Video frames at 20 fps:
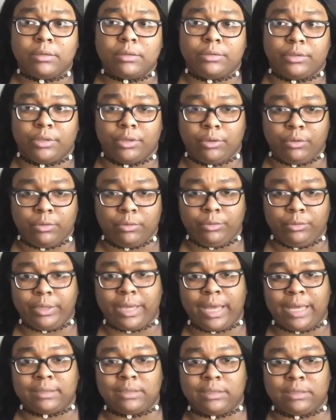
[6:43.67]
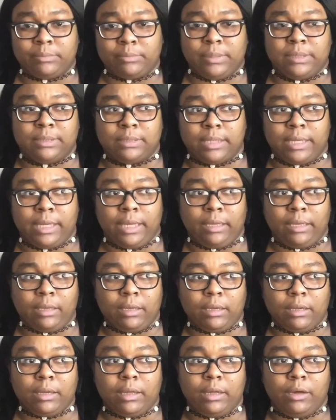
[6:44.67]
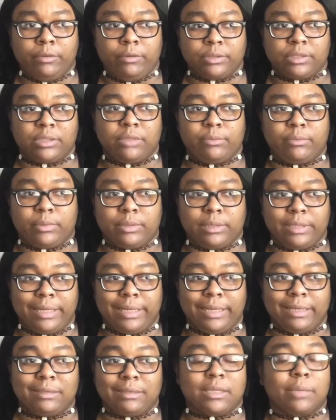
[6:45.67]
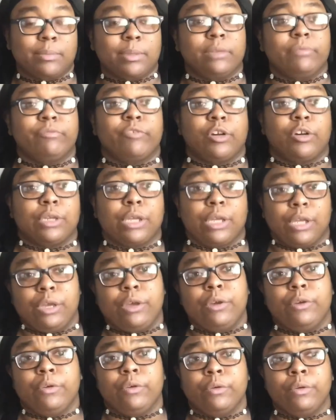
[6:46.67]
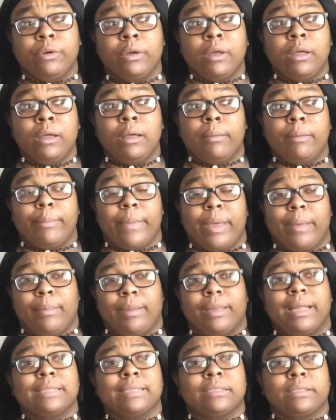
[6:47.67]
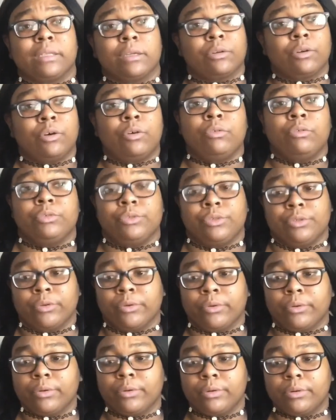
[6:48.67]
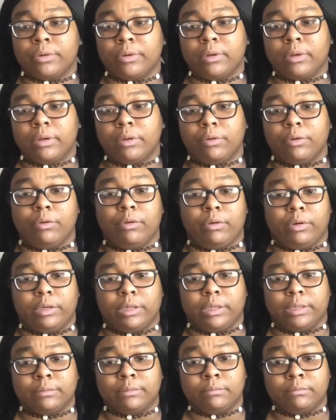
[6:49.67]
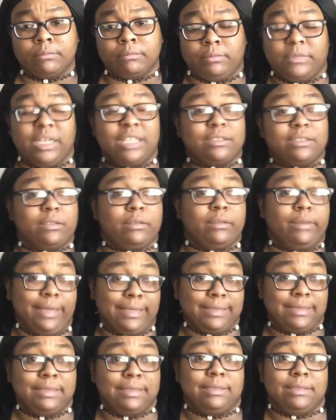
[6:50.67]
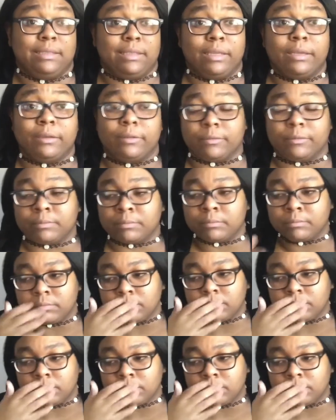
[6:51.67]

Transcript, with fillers: so you can't just be like oh someone did something wrong to you maybe that's their culture or that's that's just them